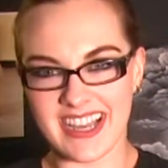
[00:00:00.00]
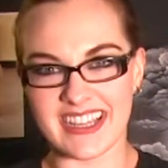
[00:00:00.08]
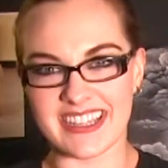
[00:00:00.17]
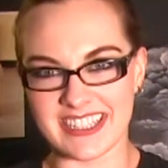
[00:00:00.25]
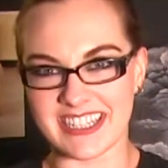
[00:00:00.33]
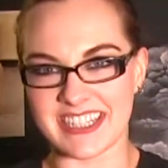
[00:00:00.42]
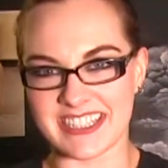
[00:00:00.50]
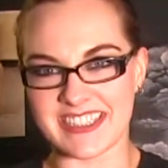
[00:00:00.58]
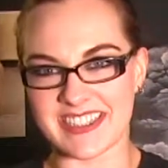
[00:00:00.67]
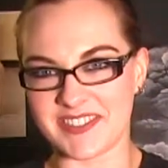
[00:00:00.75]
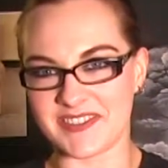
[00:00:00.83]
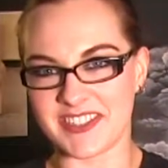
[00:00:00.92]
I think I
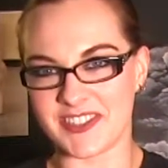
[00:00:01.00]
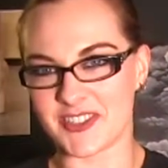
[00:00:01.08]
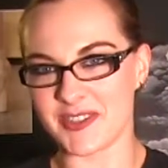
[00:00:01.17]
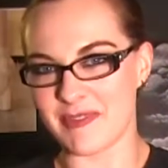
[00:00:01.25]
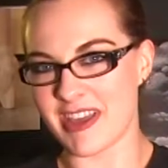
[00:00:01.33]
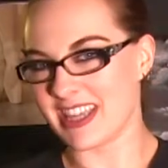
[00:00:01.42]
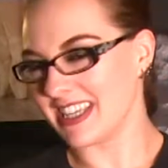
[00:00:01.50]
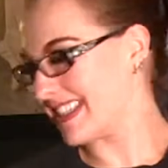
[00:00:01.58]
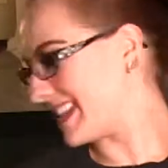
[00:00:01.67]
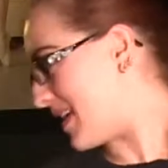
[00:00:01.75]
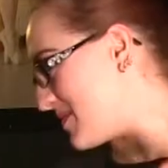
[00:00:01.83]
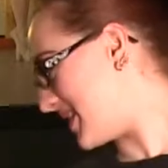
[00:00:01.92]
deserve to dream at
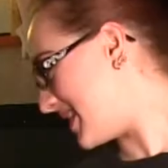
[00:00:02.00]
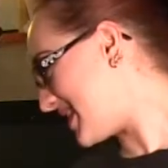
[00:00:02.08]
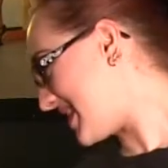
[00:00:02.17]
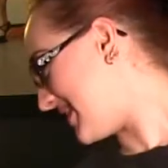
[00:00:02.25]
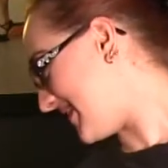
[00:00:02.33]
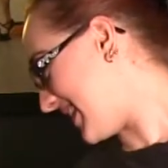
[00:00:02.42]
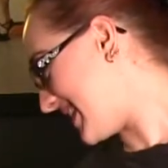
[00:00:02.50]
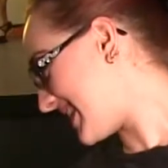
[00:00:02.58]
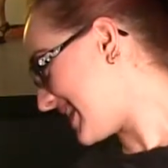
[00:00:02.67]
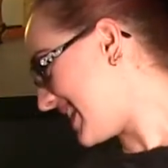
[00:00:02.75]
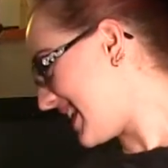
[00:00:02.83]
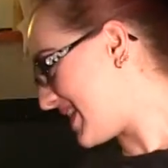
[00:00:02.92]
least that much. Anyways,
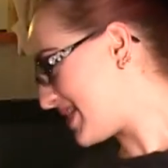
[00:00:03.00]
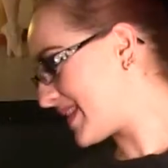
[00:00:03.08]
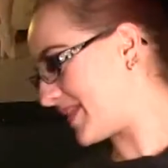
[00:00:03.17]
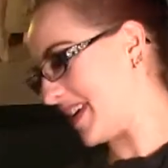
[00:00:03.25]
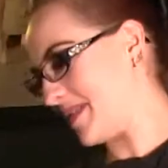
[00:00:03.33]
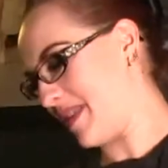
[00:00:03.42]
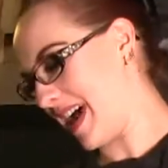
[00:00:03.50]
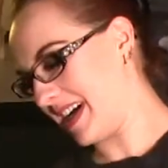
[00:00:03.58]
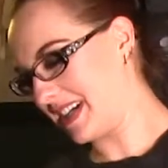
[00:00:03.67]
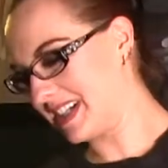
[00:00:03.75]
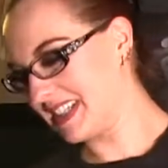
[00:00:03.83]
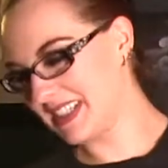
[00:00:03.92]
here's the fun
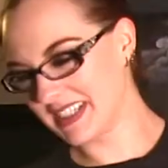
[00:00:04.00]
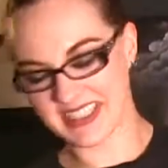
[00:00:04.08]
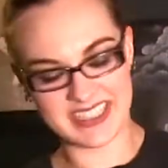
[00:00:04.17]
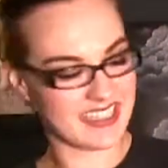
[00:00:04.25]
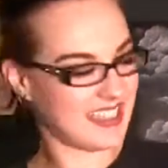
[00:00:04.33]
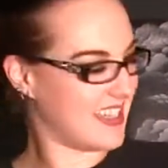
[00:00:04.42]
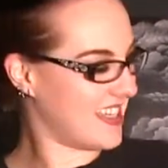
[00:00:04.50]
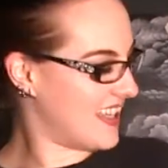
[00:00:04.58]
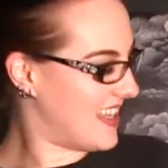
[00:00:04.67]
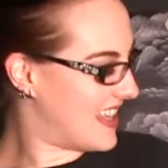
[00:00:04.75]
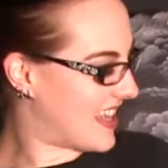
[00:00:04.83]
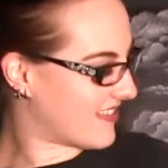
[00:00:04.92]
bag.
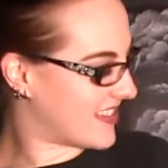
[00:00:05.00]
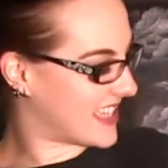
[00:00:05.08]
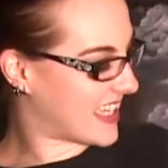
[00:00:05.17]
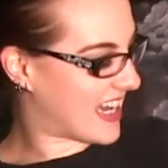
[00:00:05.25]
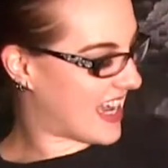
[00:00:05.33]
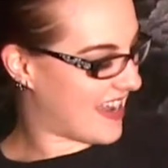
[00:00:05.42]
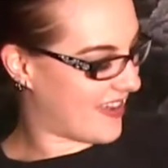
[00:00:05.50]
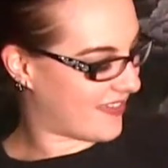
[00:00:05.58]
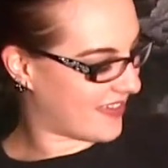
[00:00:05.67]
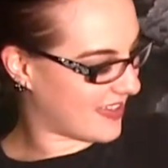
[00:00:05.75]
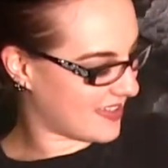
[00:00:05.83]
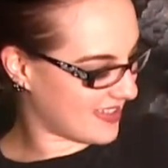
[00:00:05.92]
That one's gonna
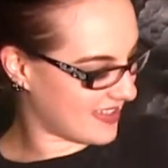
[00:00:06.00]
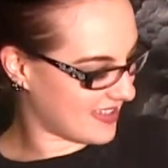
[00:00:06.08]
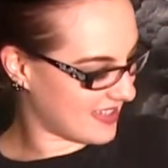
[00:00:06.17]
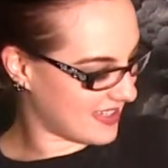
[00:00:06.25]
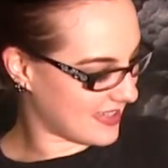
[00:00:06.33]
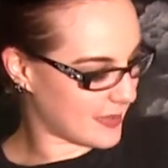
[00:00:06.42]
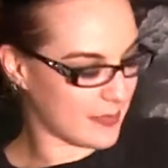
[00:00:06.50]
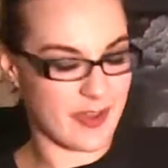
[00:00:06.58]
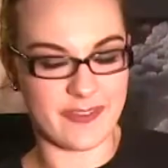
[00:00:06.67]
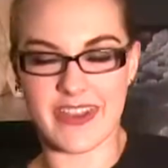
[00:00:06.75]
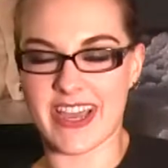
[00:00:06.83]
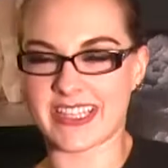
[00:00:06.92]
have
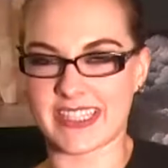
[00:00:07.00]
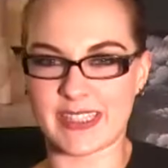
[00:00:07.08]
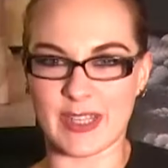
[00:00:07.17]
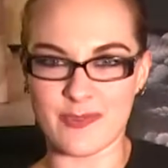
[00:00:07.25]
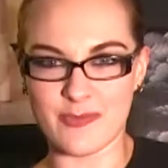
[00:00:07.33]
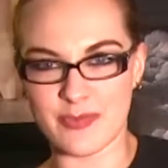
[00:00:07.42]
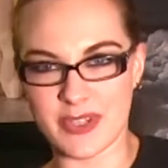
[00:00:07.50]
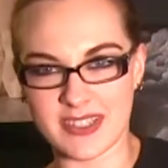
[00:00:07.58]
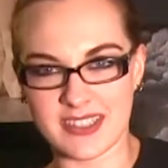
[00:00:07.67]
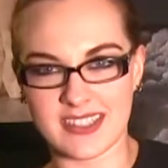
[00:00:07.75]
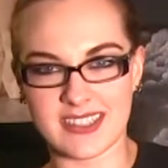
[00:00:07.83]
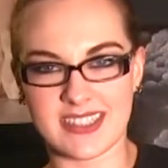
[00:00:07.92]
small vial of soap,
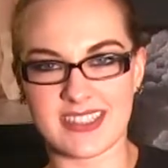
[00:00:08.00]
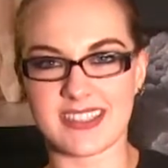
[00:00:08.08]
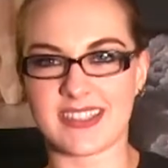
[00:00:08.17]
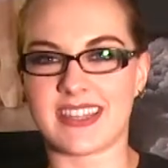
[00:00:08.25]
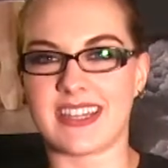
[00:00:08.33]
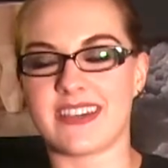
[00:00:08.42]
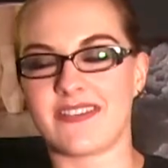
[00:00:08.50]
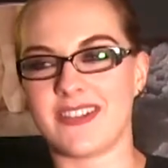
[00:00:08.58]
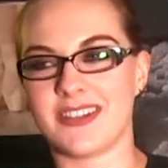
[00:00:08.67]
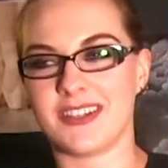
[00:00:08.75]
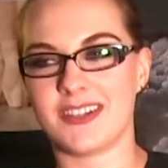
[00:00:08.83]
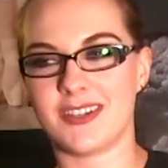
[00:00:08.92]
a little thing of
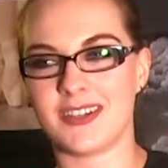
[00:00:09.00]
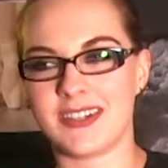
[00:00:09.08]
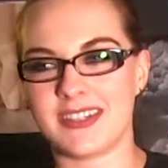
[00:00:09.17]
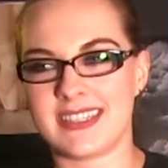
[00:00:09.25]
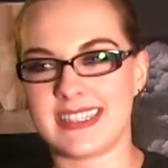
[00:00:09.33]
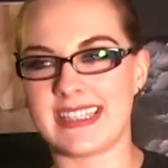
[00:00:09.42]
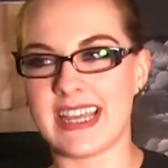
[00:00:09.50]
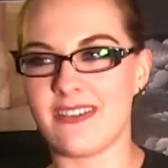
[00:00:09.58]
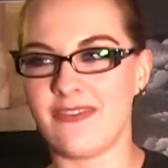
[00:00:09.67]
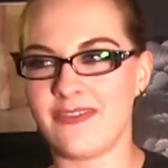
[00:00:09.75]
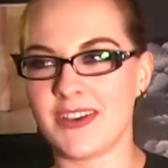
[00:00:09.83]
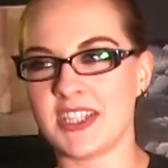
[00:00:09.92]

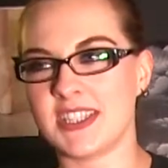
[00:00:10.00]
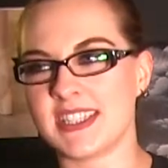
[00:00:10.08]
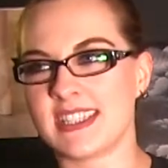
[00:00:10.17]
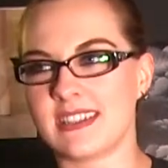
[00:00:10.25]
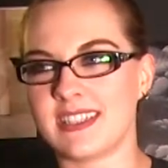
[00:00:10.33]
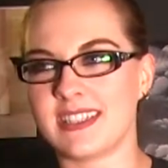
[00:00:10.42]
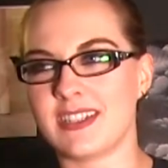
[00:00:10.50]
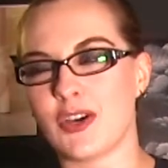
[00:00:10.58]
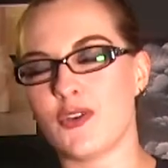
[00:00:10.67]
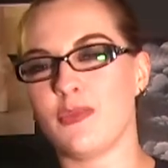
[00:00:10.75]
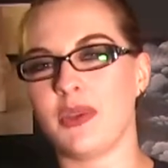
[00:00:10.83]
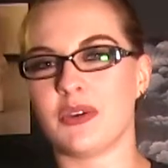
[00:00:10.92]
safe, unscented
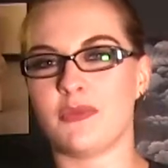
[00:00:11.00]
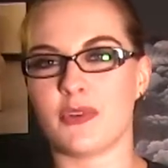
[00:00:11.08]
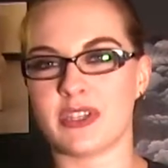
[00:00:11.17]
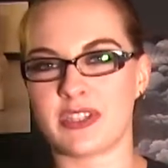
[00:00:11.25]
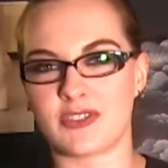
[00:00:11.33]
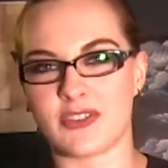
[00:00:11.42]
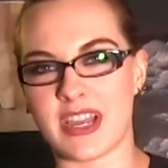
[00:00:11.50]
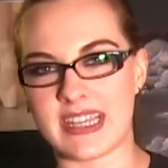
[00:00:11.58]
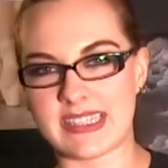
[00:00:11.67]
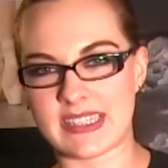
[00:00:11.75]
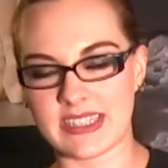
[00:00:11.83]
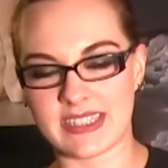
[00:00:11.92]
oatmeal
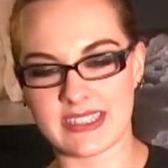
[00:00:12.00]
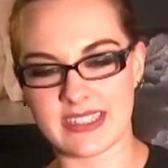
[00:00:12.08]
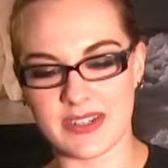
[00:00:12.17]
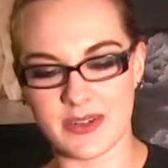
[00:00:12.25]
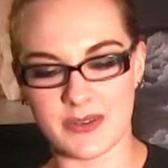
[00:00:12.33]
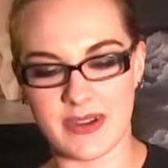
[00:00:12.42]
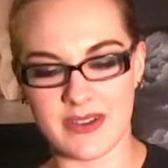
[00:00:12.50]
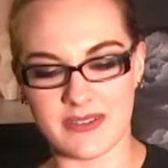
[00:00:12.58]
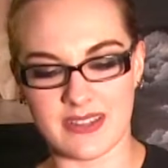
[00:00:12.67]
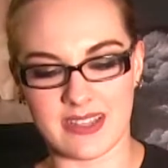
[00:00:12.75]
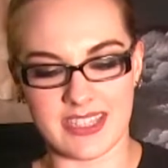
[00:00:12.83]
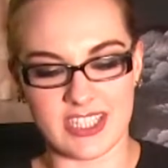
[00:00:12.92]
moisturizer to go
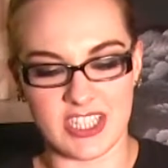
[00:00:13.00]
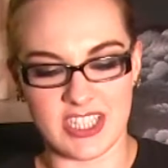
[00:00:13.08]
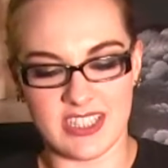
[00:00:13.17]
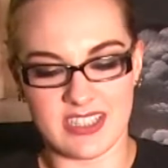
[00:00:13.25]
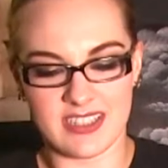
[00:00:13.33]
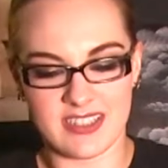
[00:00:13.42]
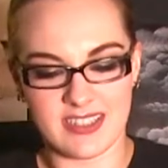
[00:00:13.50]
around the itchy